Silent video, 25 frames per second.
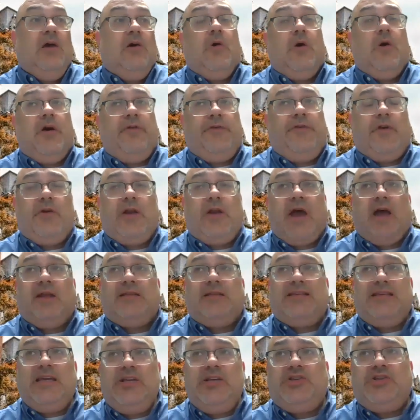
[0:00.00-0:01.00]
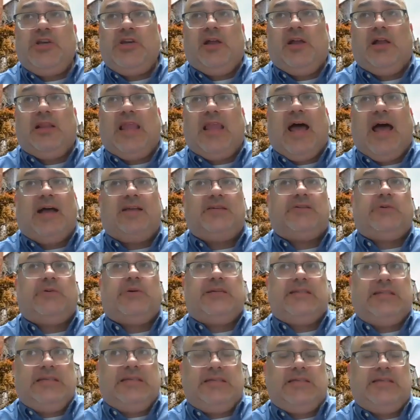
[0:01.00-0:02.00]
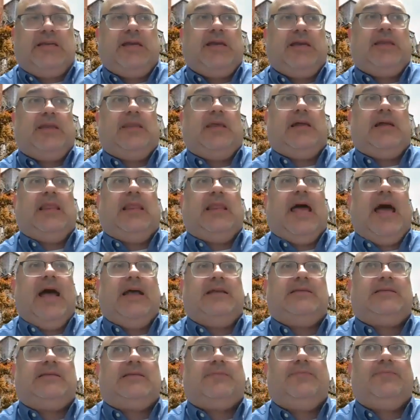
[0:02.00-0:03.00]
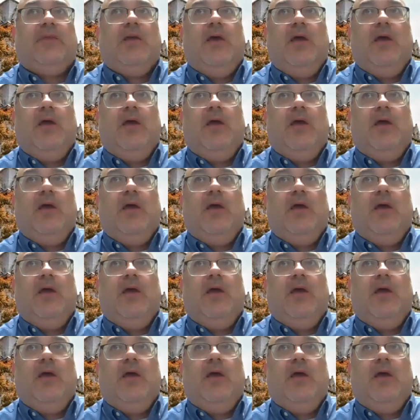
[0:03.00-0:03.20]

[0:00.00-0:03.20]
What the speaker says: Or if you're not teaching a class or assisting in the class,